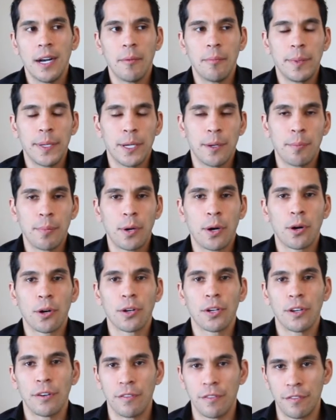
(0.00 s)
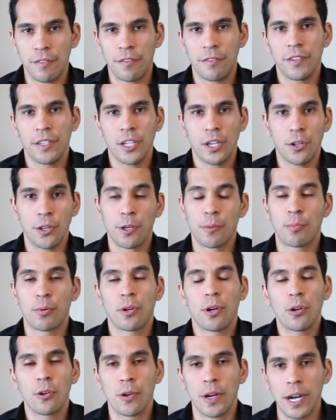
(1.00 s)
being a part of their
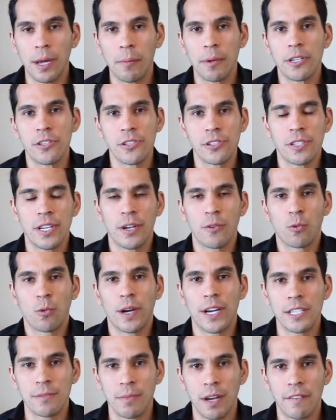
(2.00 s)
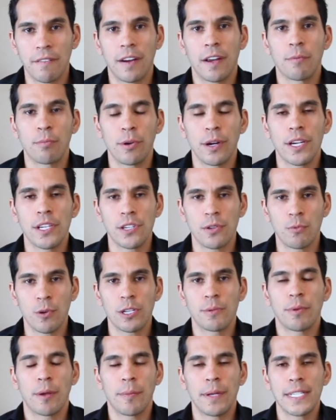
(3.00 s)
program, it raised my vibration,
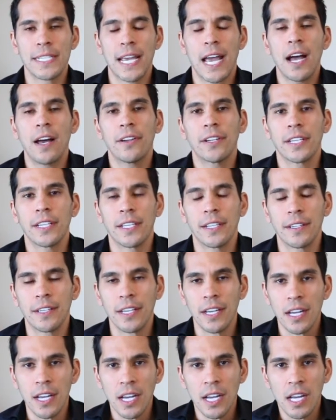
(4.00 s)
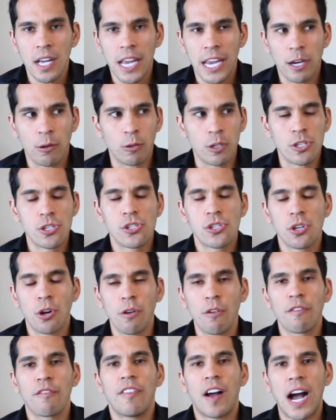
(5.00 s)
raised my mentality, and it was
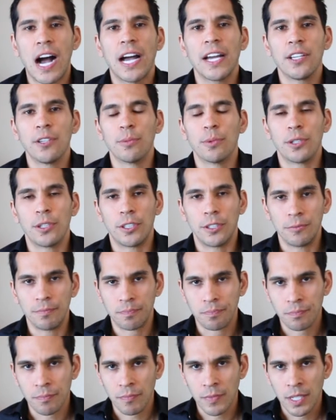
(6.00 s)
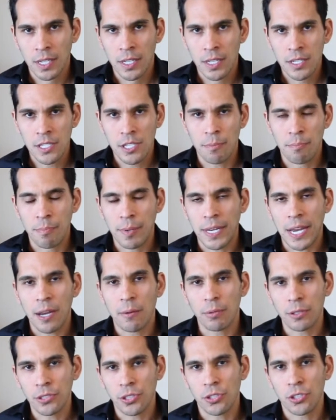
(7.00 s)
so valuable to be
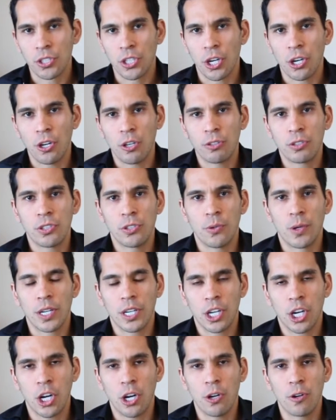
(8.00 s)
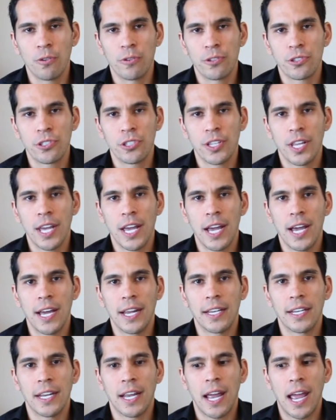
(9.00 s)
able to go to a coach
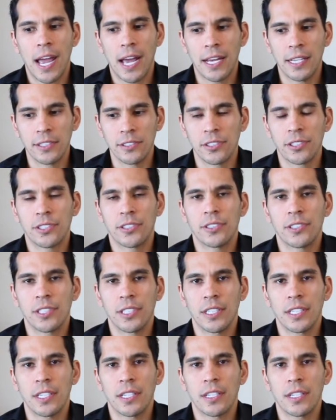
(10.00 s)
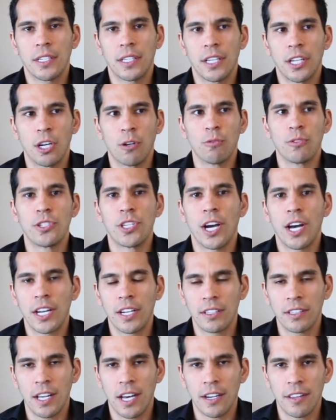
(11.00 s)
that has done
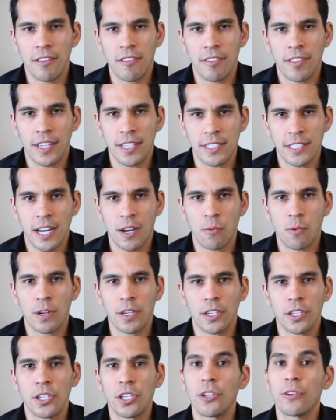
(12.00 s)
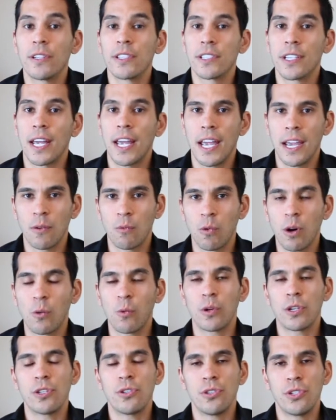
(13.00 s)
a lot of the things that I wanted to do, and say, hey, what
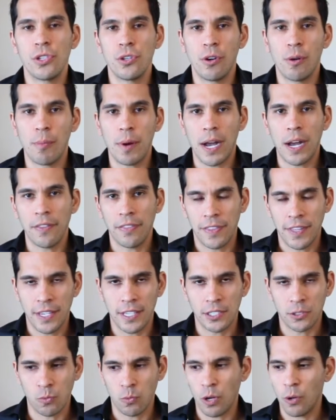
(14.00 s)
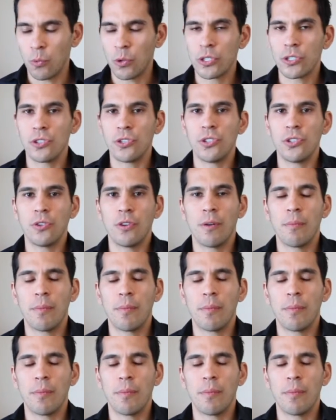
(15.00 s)
would you do about this? What would you do